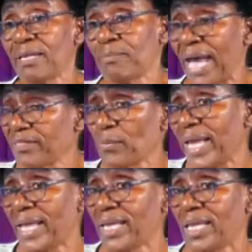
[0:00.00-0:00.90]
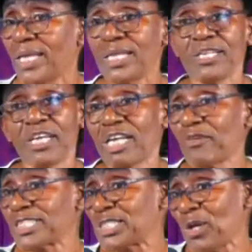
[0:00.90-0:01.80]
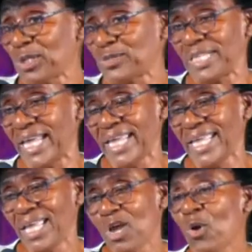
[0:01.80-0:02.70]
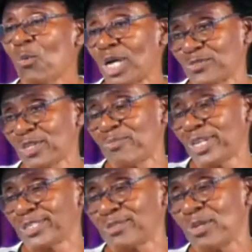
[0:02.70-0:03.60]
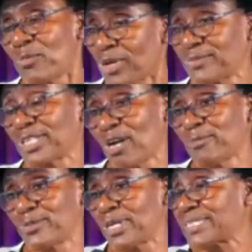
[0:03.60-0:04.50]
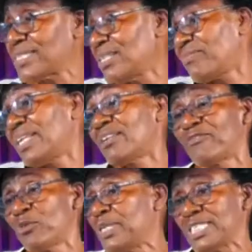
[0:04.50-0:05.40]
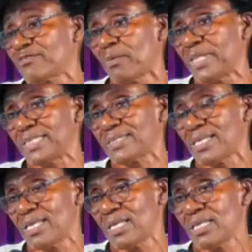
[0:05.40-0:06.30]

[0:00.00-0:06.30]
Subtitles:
And by the way, none of us know today what will come to us even a little few minutes from this.